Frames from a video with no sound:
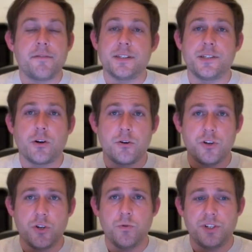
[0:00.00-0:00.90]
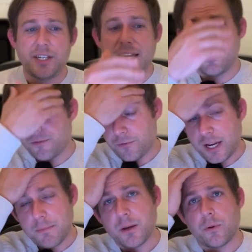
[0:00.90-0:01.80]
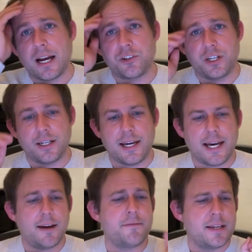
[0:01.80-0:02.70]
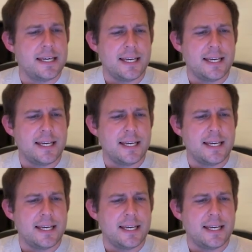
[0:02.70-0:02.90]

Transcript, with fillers: this is our new data frame that we're actually going to have,